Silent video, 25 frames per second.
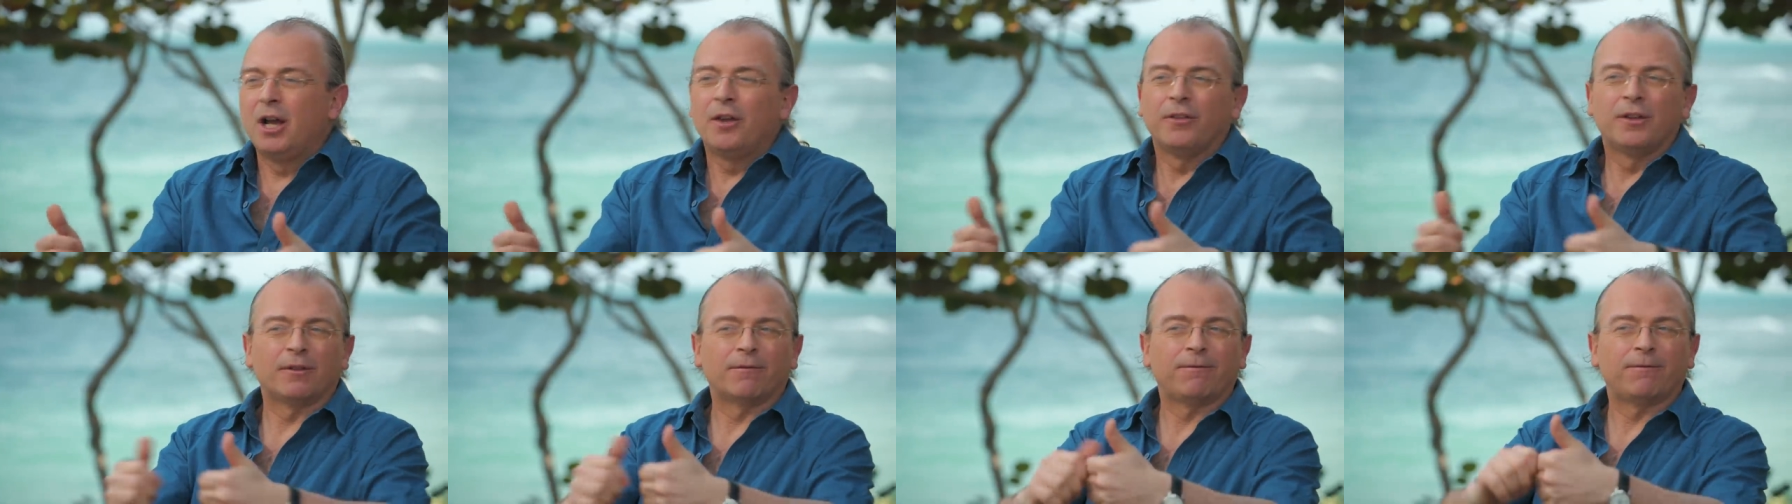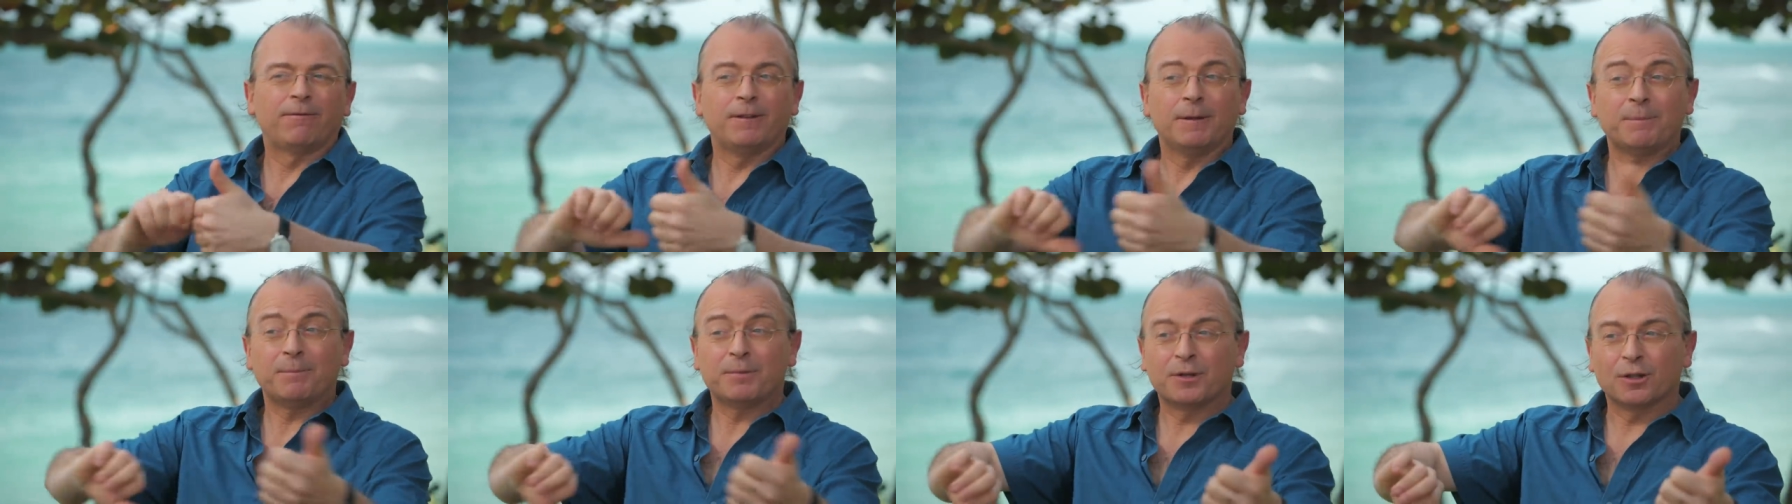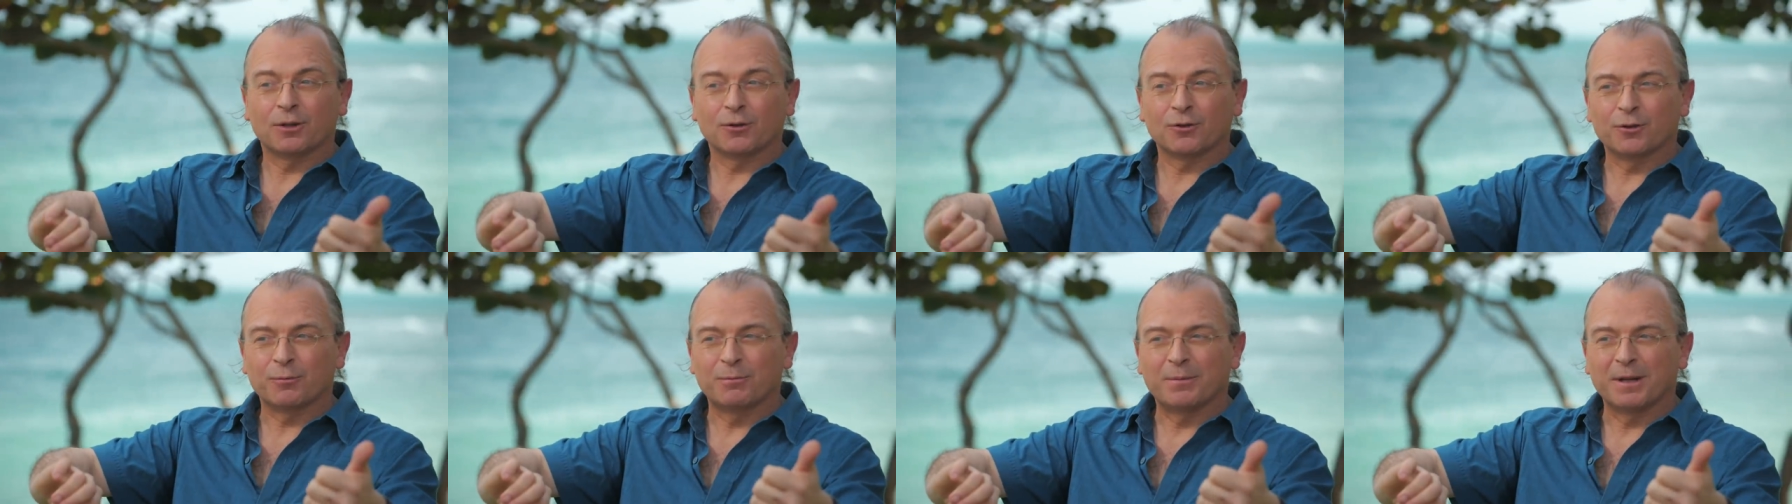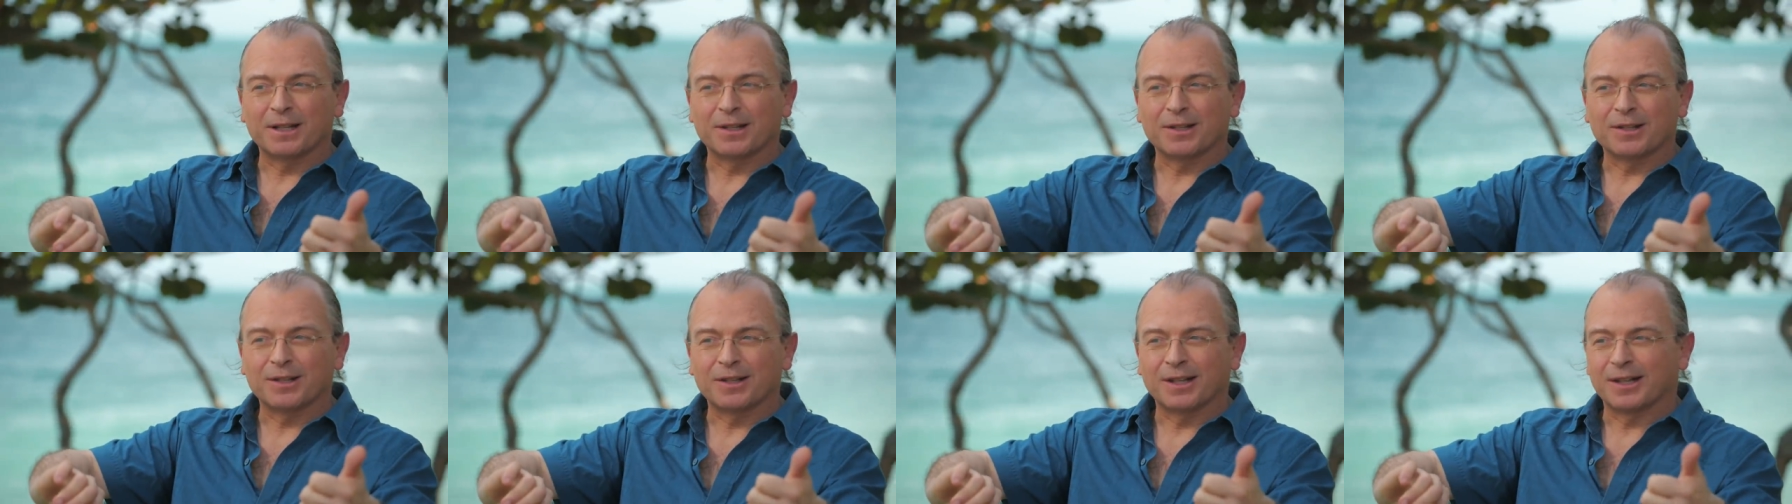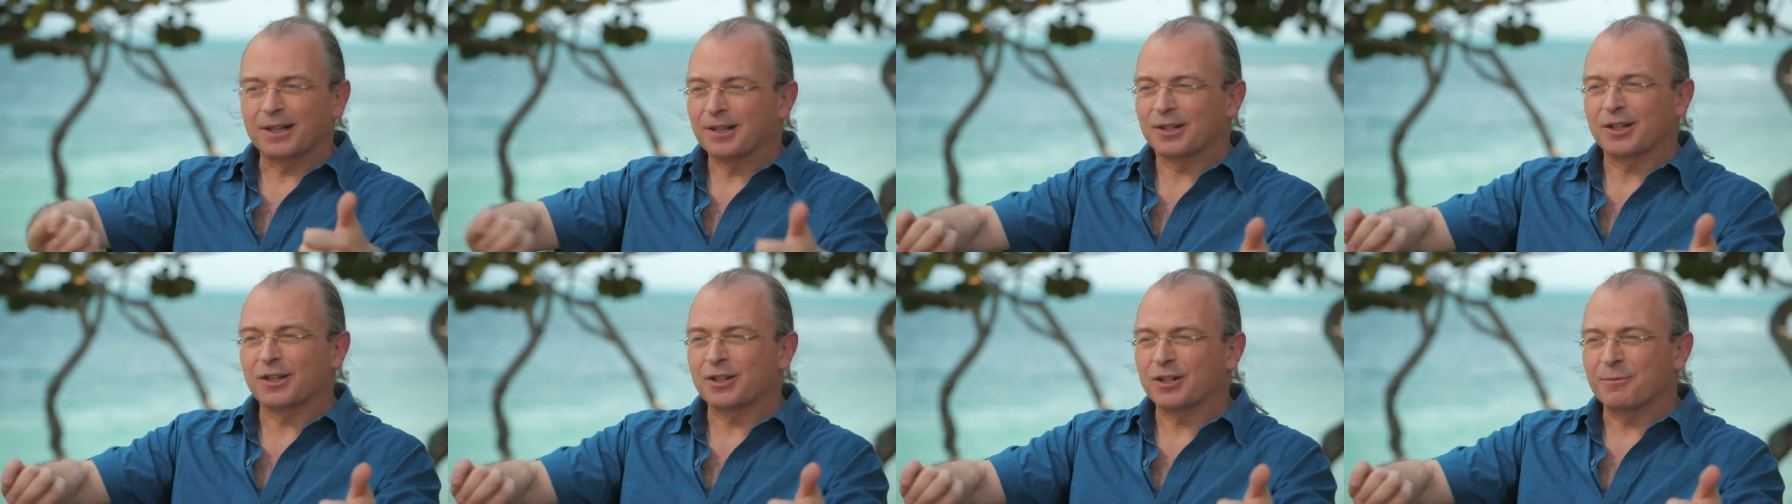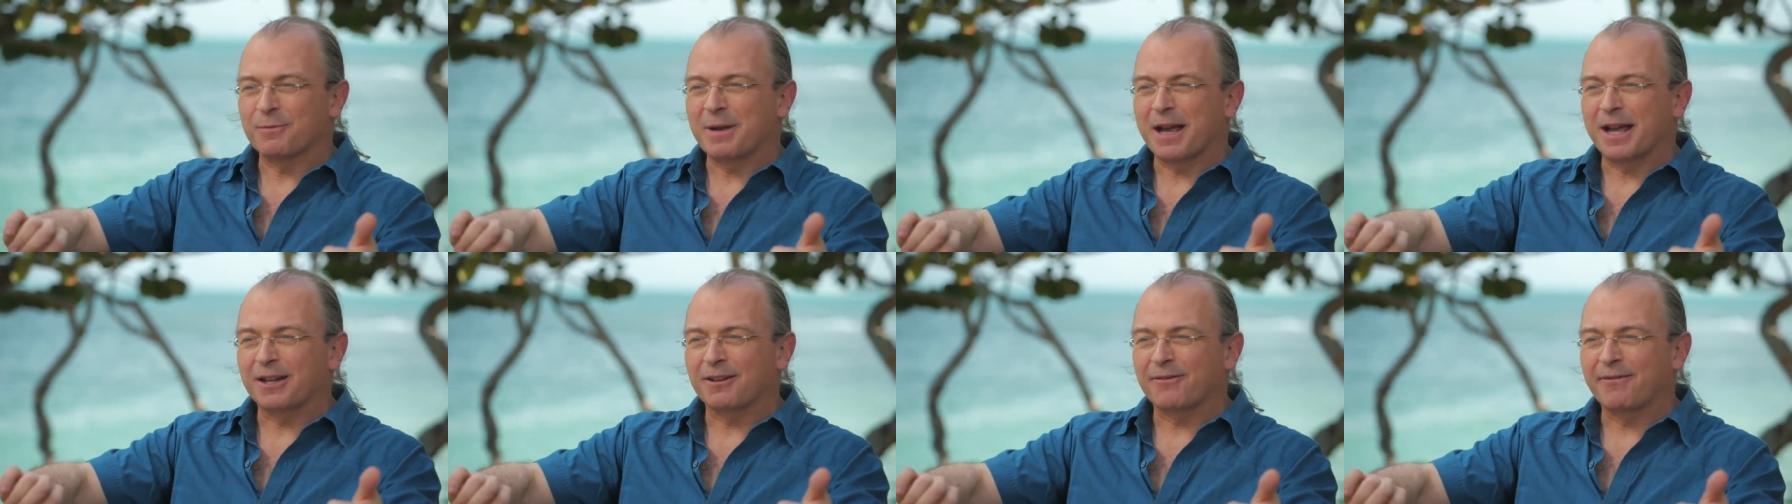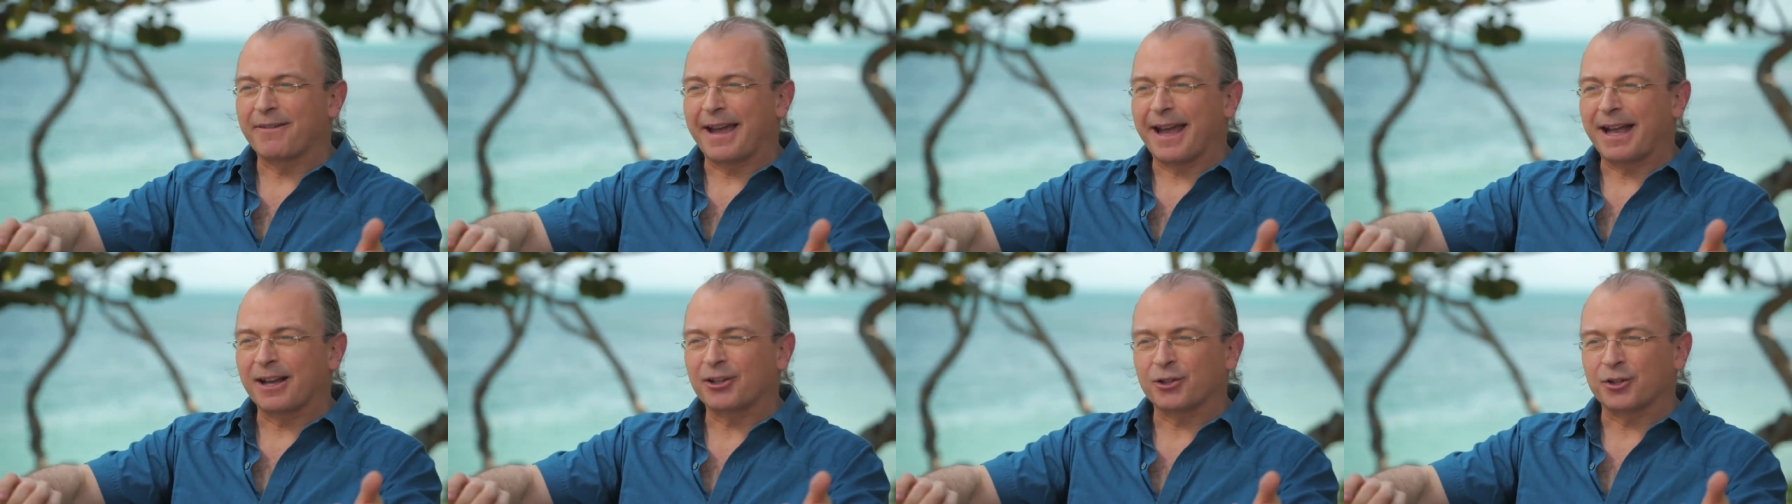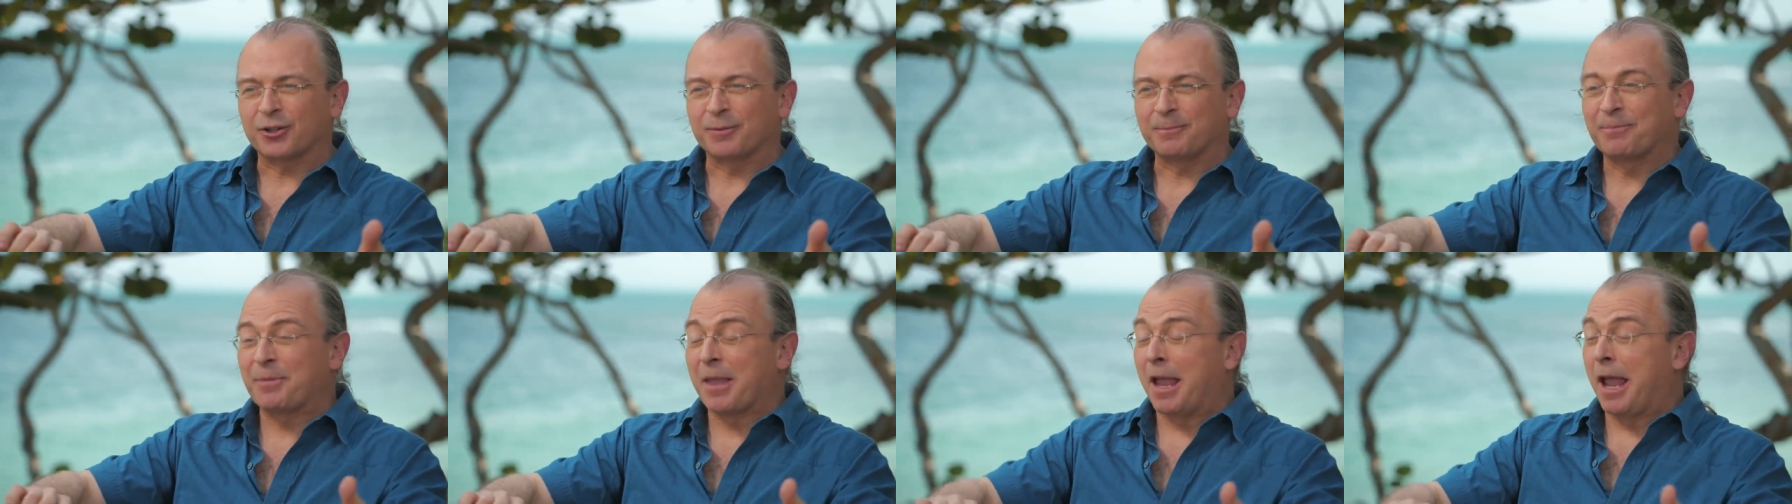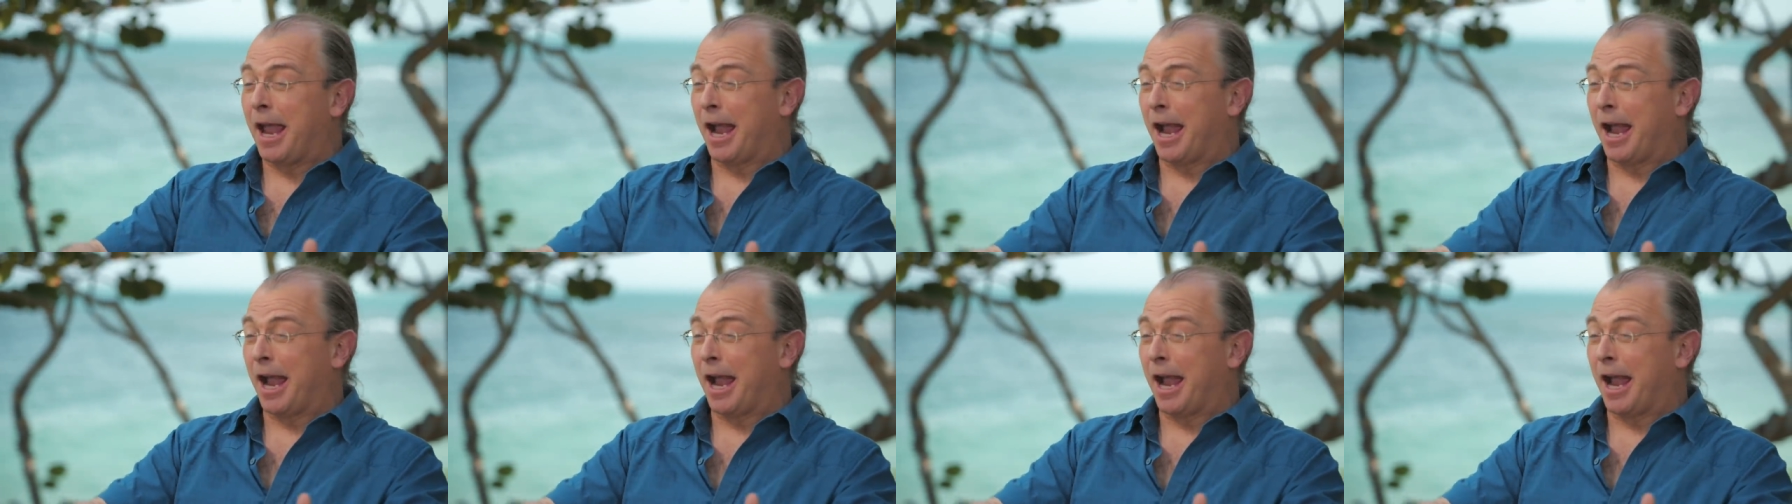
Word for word: that flips those bits in a systematic fashion,